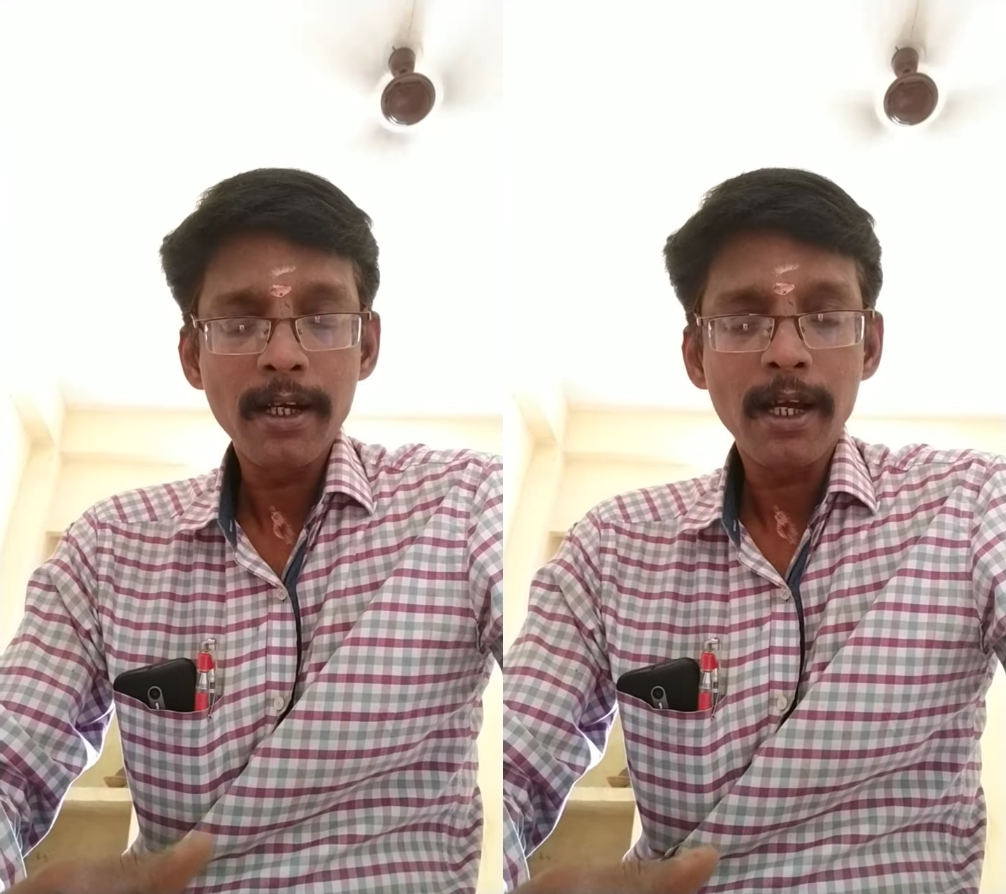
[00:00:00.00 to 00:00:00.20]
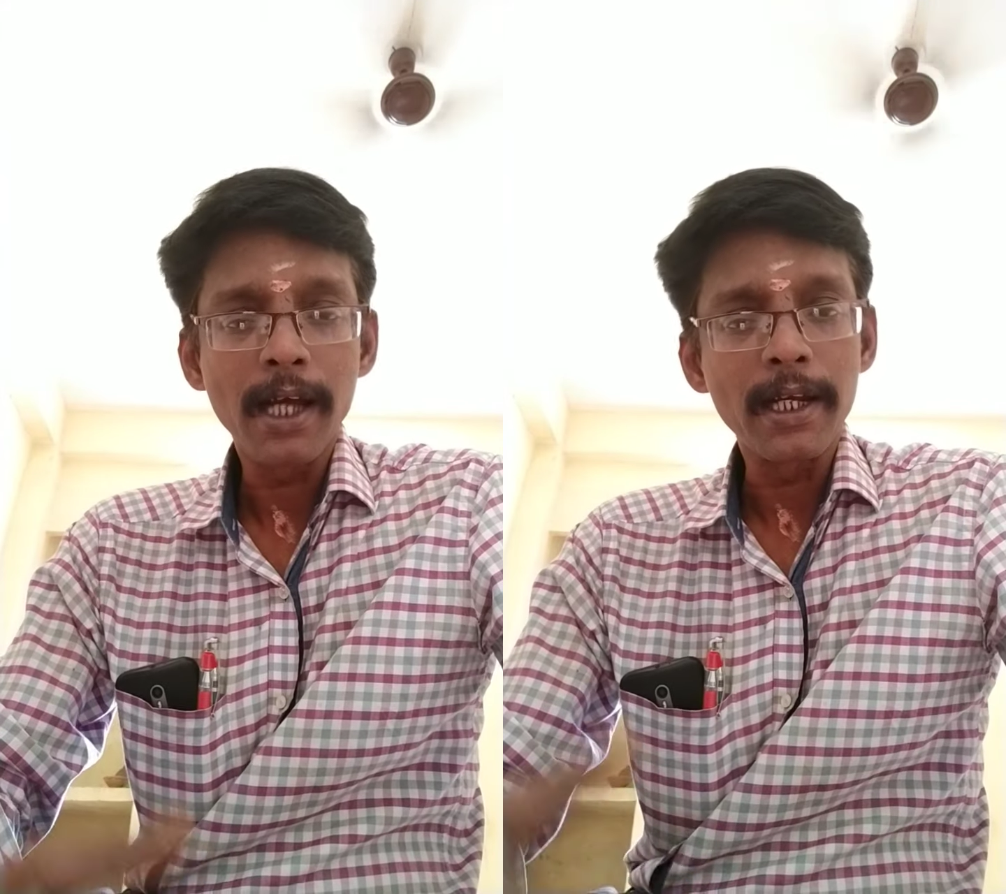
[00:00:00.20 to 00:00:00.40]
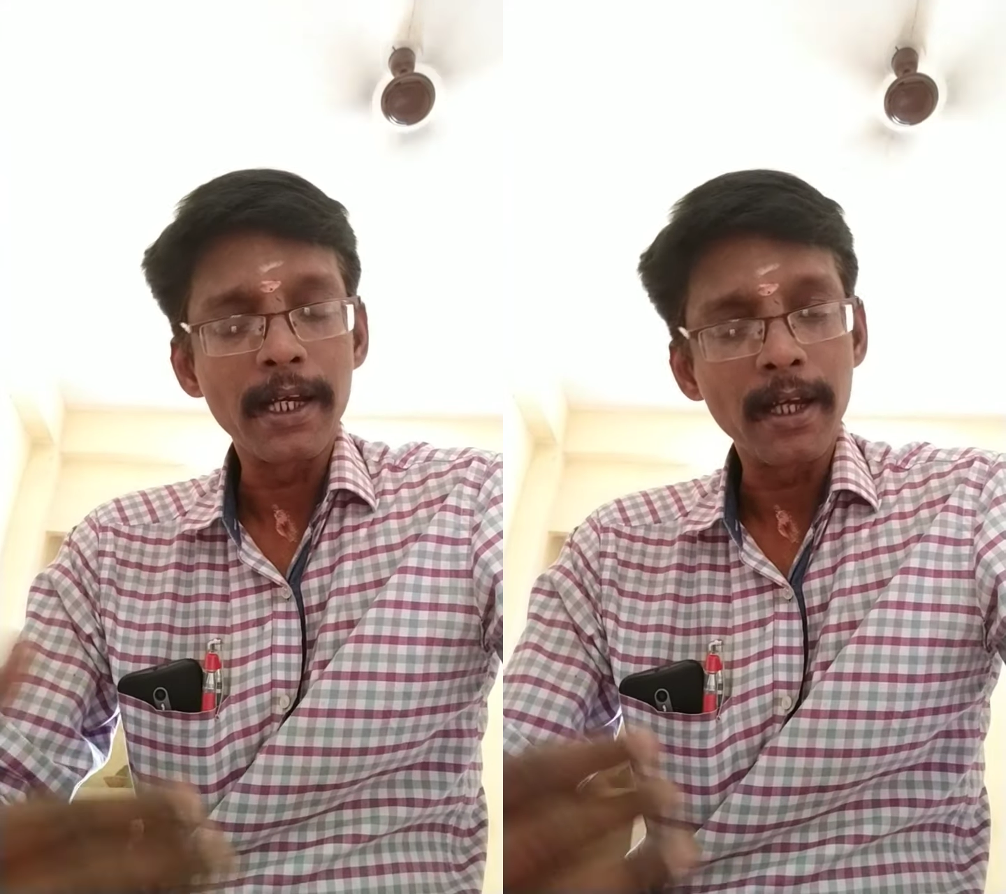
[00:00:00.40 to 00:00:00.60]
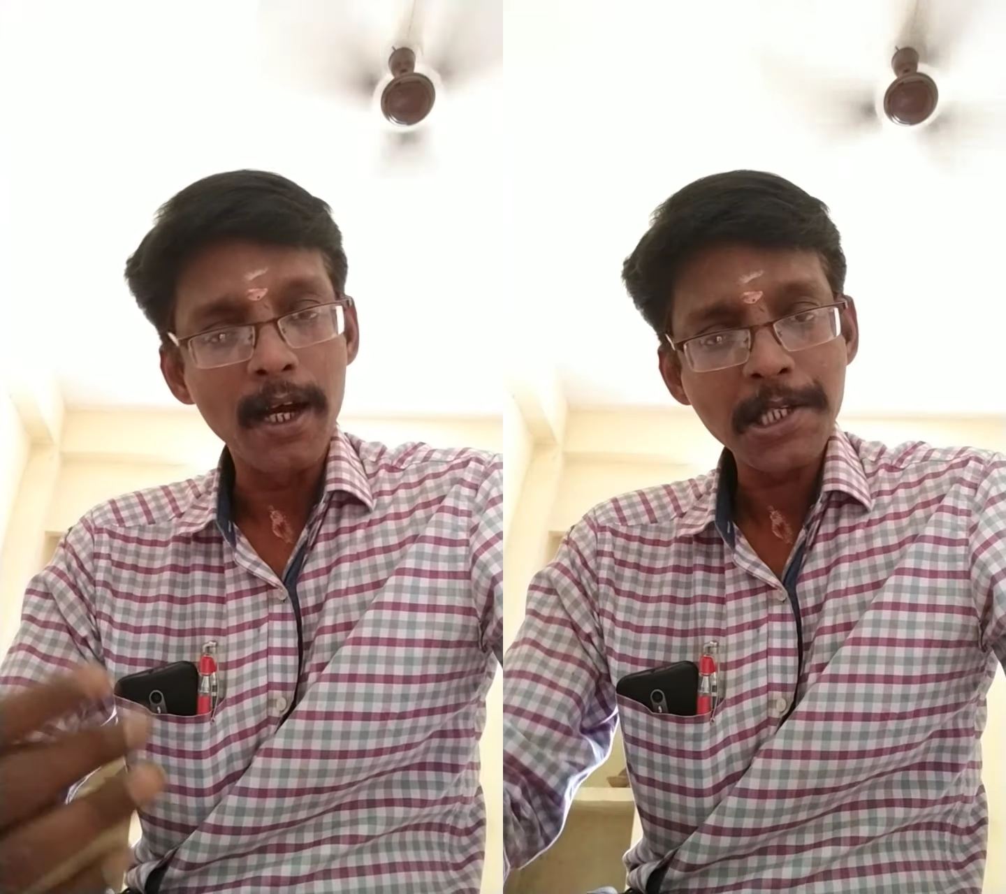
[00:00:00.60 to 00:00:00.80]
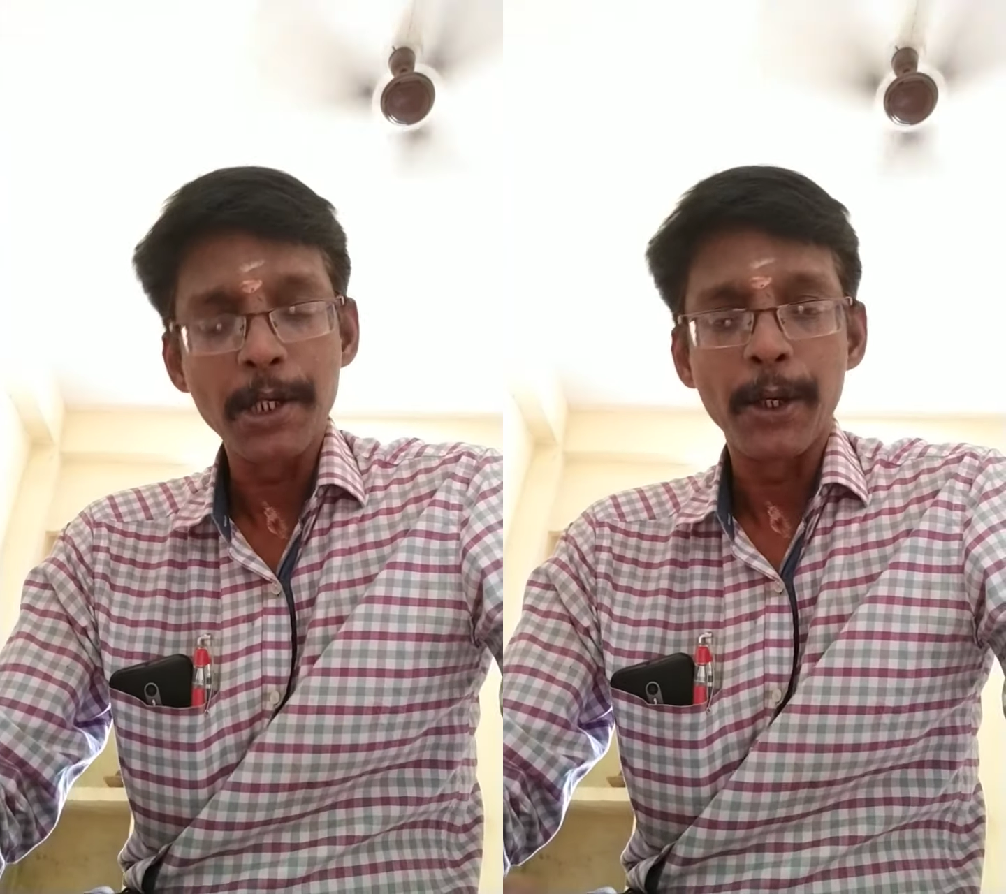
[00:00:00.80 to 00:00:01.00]
and I
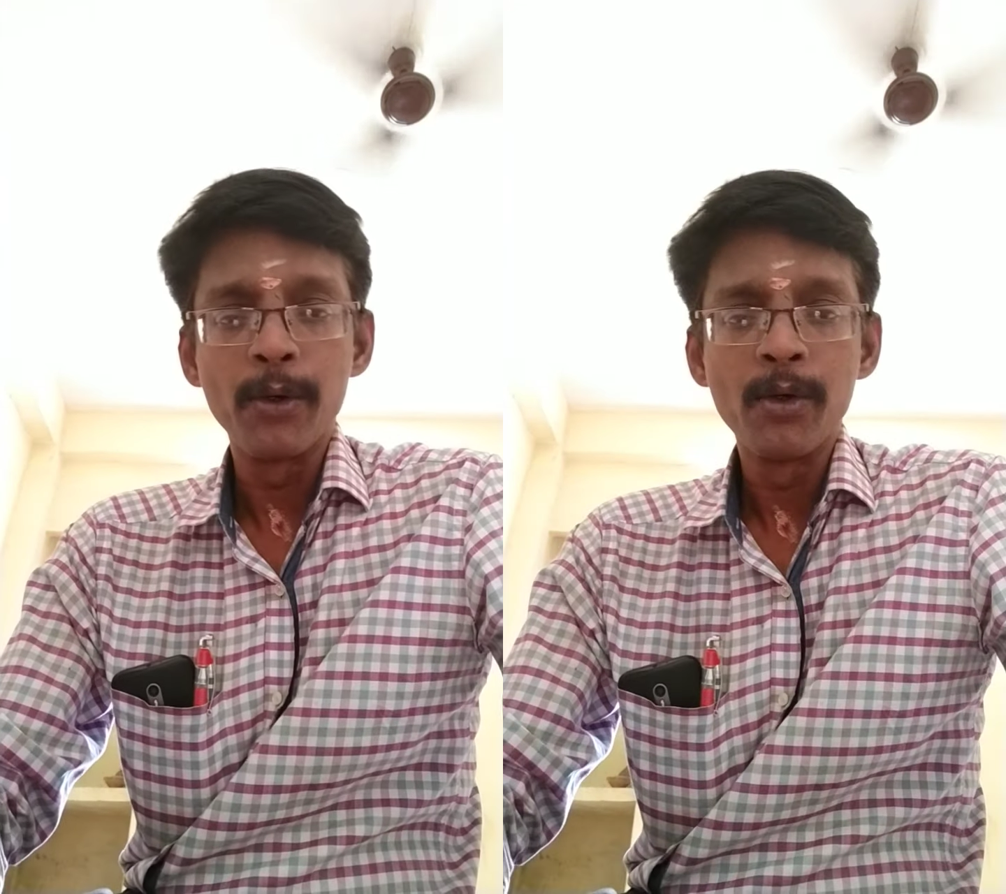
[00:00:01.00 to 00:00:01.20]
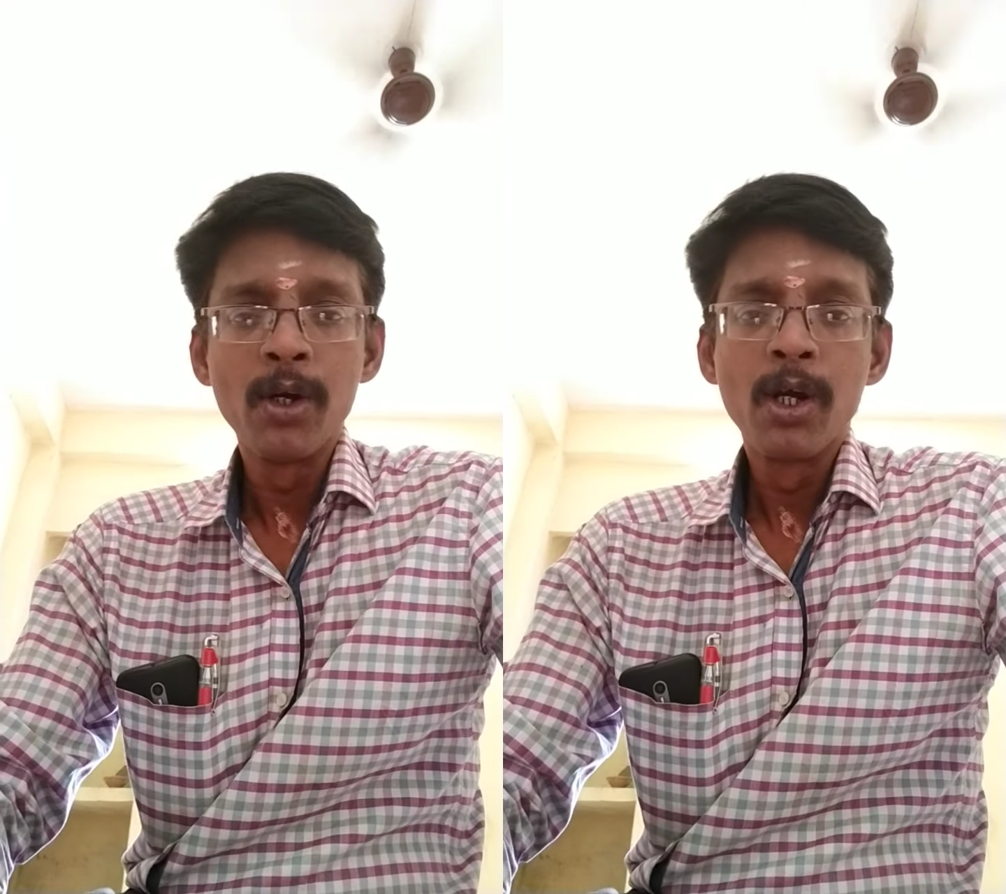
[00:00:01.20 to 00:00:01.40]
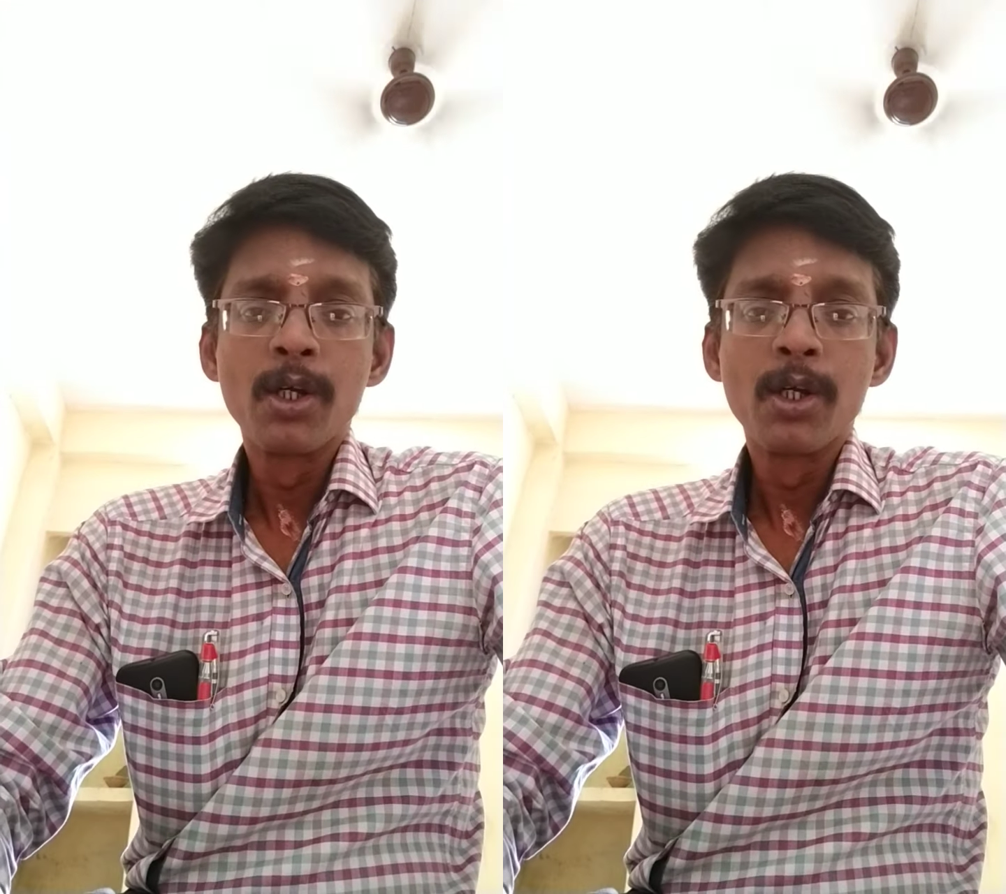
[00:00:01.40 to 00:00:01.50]
asked you